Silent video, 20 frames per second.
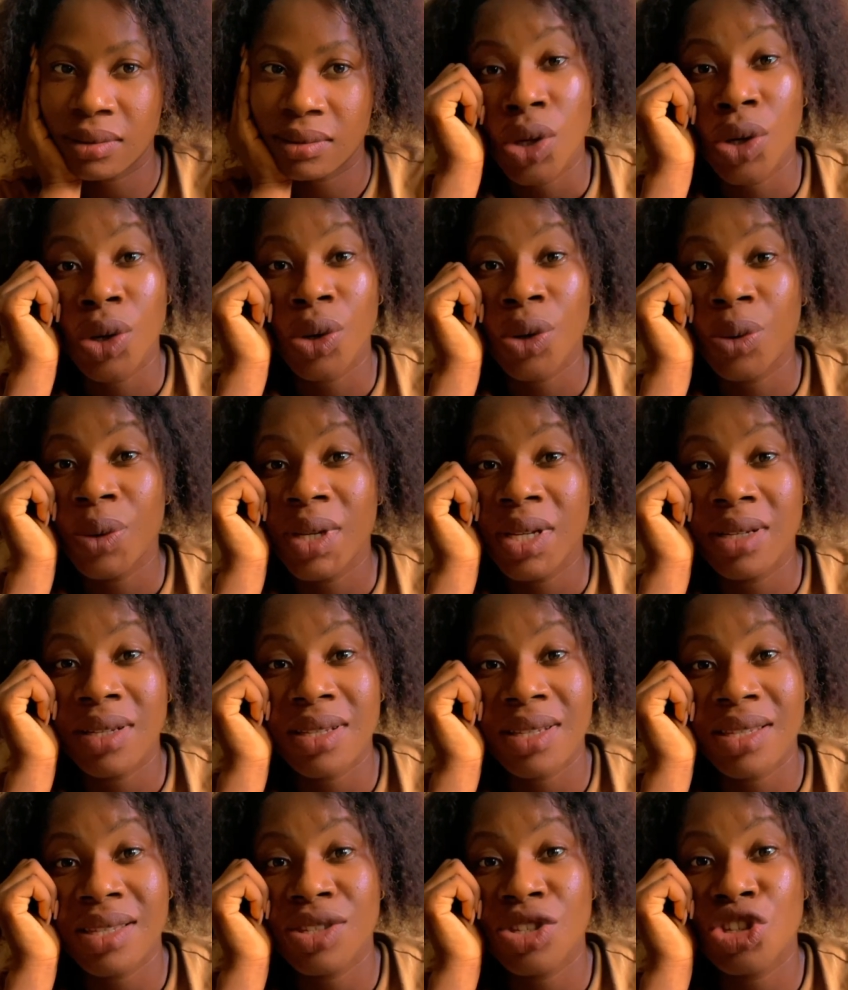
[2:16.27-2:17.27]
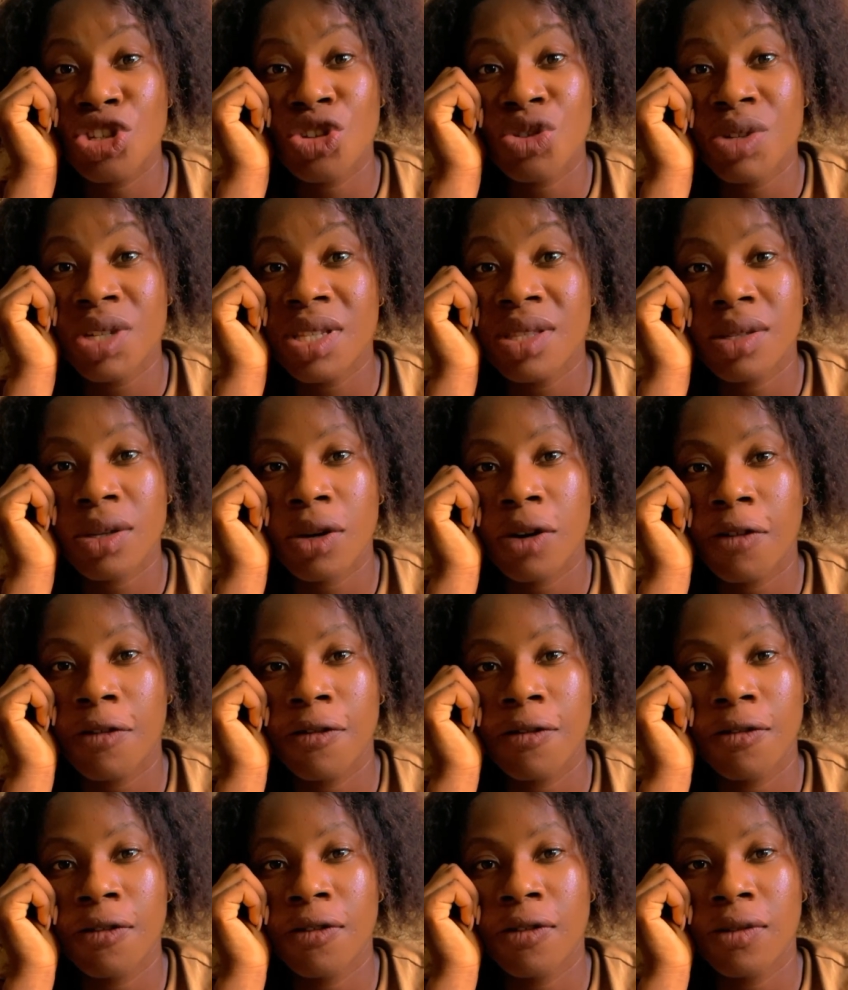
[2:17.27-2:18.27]
Growing on the street of
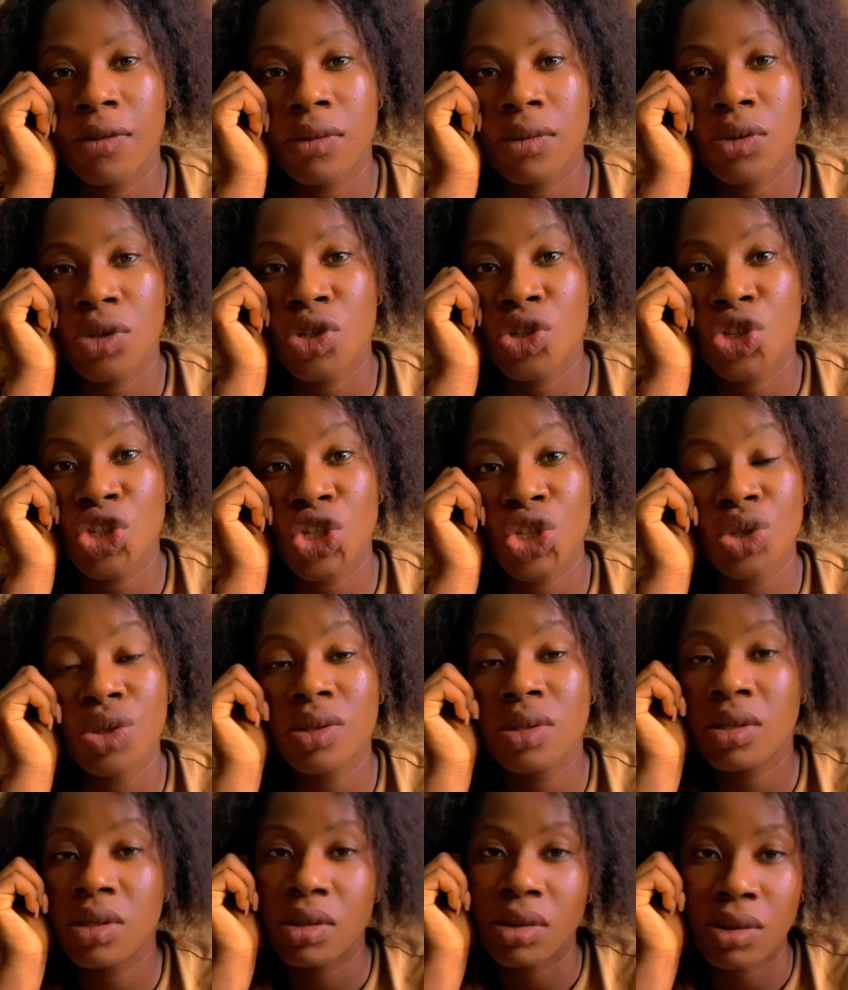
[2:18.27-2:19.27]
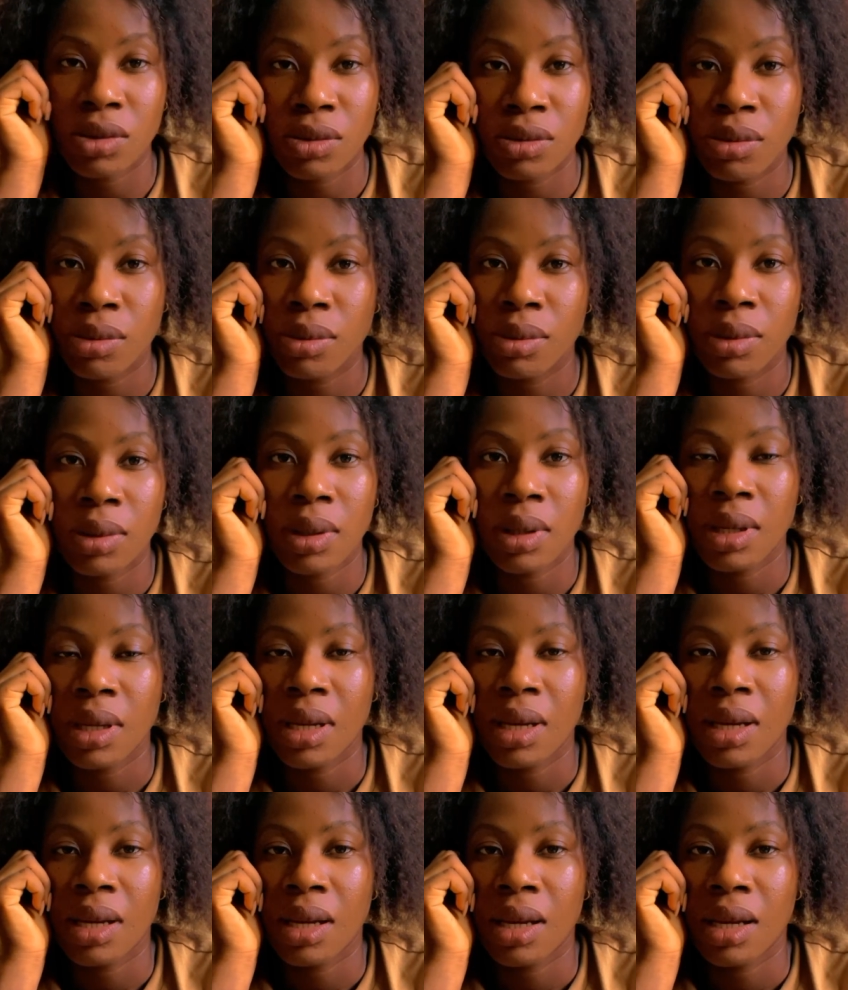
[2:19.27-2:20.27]
YouTube
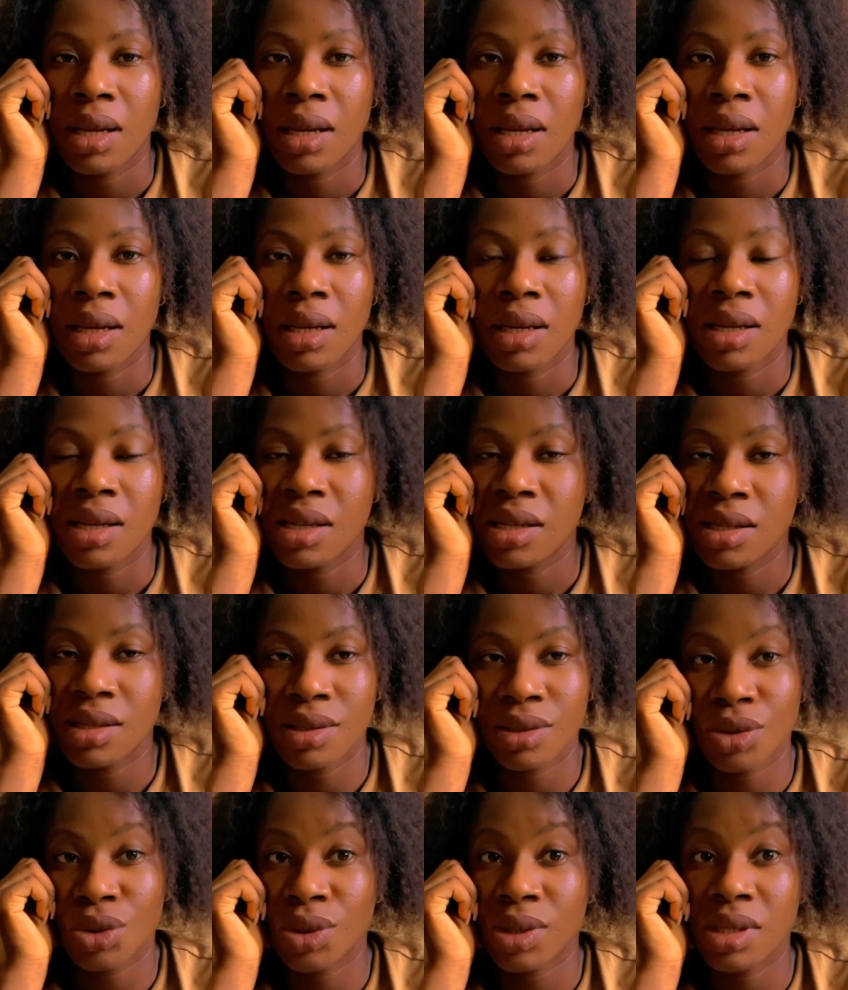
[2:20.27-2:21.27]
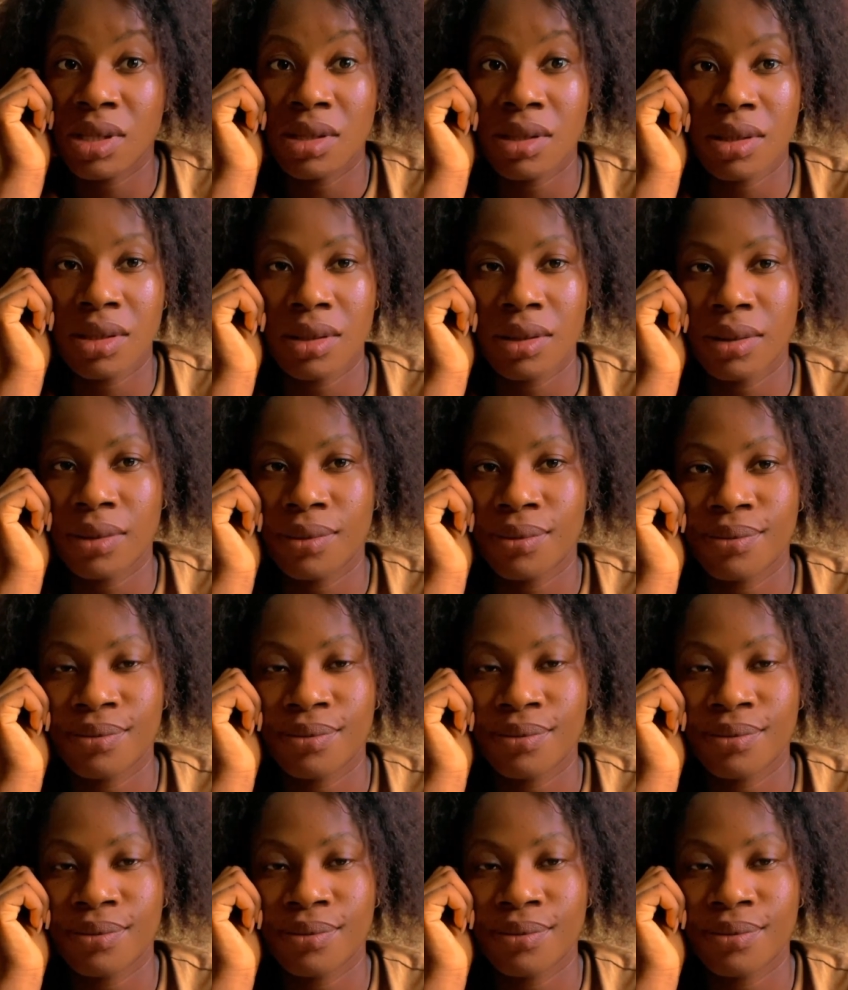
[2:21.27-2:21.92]
is not easy.